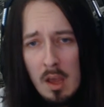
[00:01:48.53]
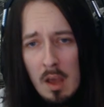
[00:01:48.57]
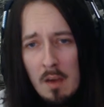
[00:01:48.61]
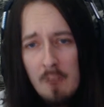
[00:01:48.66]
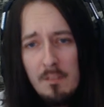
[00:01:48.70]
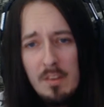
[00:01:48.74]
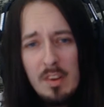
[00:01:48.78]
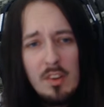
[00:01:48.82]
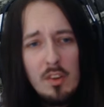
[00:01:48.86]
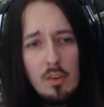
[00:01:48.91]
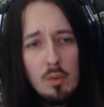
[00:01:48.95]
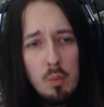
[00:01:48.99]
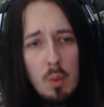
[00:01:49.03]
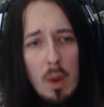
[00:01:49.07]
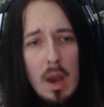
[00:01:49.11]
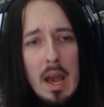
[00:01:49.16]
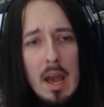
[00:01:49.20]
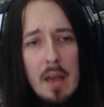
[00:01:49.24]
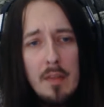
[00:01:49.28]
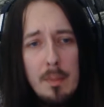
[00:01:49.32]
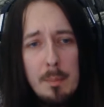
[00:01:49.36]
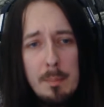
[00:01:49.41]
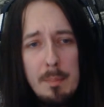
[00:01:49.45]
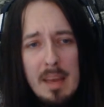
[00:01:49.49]
This is where
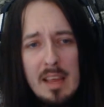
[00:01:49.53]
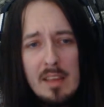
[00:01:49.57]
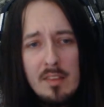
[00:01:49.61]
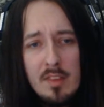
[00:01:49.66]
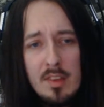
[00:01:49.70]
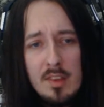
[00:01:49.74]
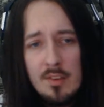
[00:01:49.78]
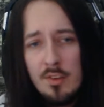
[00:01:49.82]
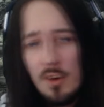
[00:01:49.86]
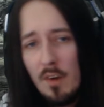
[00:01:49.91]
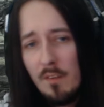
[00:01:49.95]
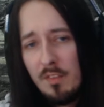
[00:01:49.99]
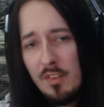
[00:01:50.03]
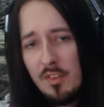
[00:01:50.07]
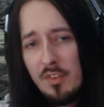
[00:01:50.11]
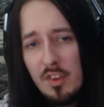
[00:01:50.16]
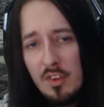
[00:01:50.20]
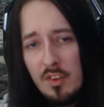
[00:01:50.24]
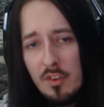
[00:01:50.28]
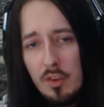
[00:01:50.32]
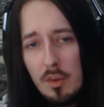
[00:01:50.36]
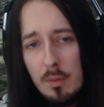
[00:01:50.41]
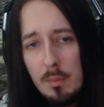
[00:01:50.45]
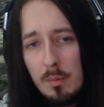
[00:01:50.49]
the basis of the
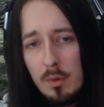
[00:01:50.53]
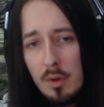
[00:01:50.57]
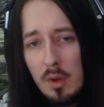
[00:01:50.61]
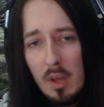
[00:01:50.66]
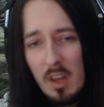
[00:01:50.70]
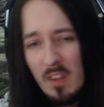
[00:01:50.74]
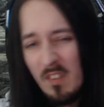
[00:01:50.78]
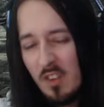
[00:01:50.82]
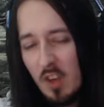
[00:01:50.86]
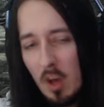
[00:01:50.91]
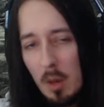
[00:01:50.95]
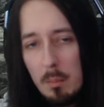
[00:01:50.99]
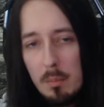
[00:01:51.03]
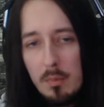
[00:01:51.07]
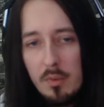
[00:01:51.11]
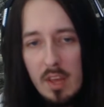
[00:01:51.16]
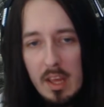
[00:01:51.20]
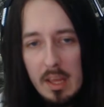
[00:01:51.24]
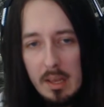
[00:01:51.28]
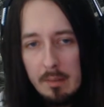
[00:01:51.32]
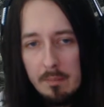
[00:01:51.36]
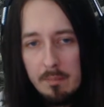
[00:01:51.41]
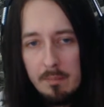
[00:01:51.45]
system kind of comes in.